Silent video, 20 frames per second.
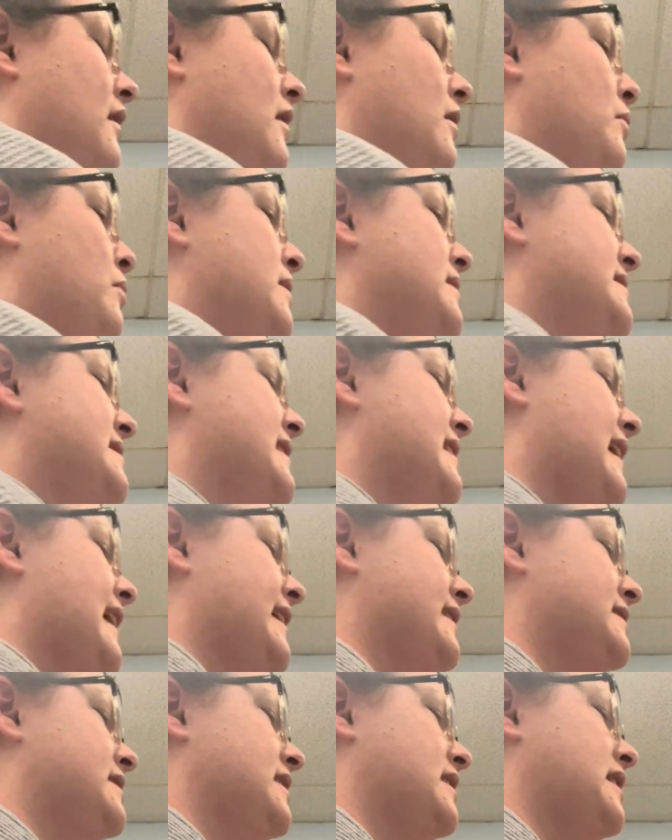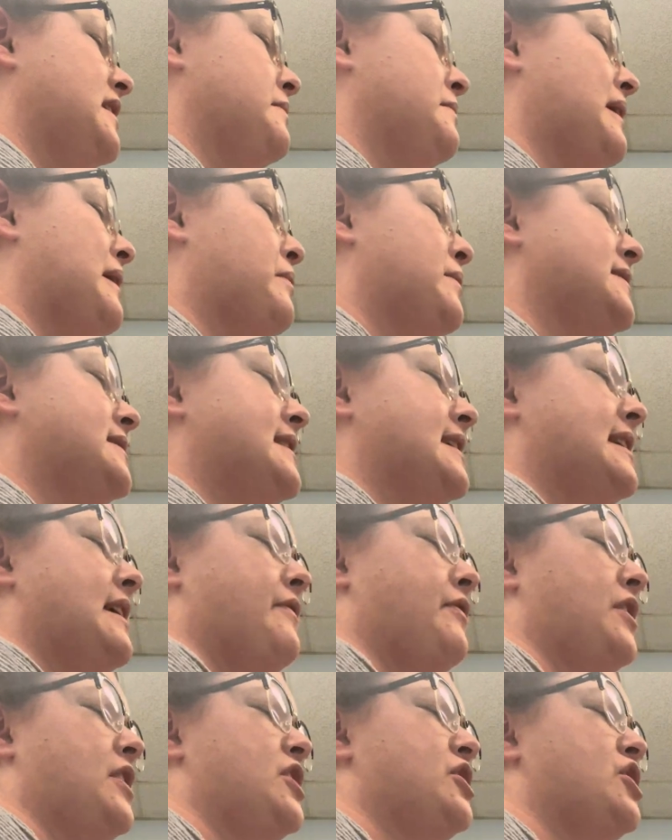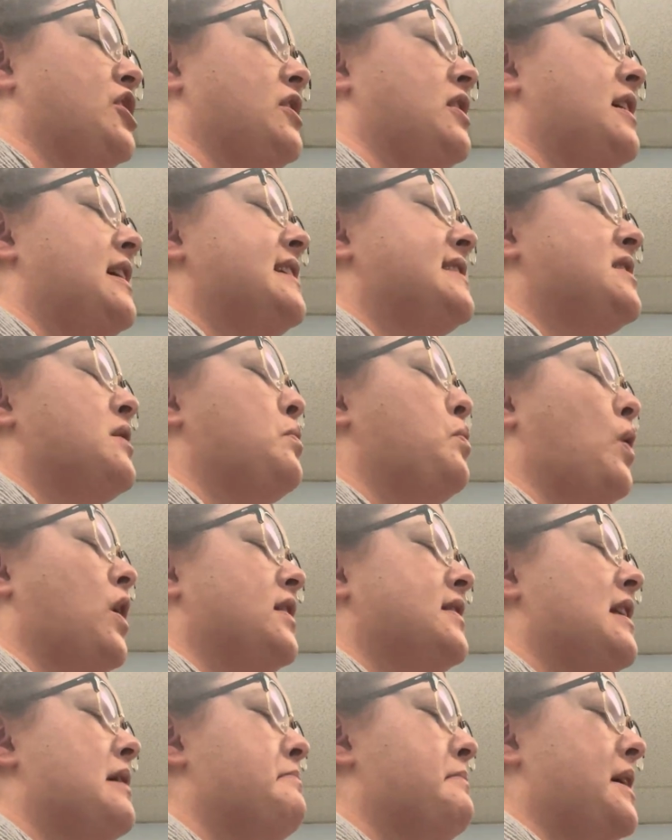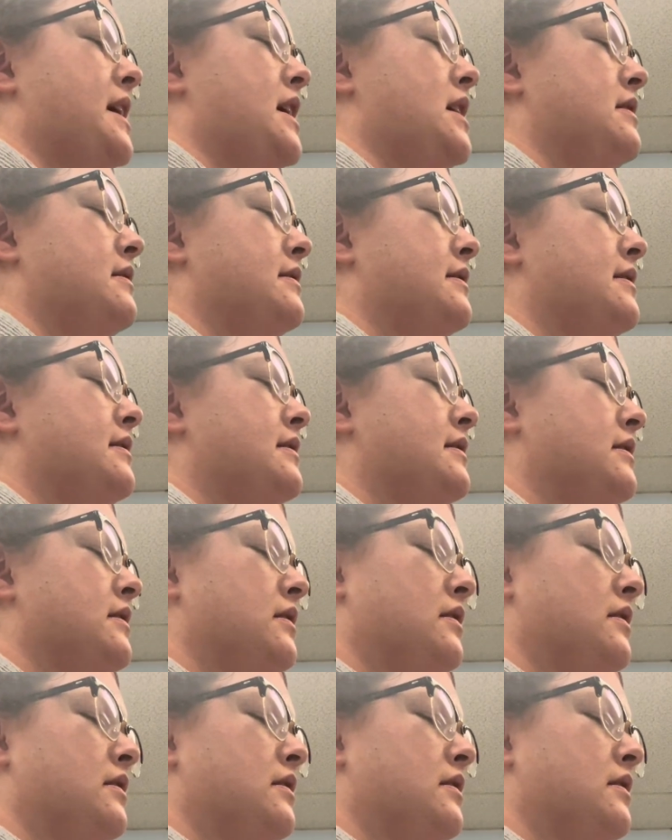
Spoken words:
What's an antonym? What's the definition? It's a word that means.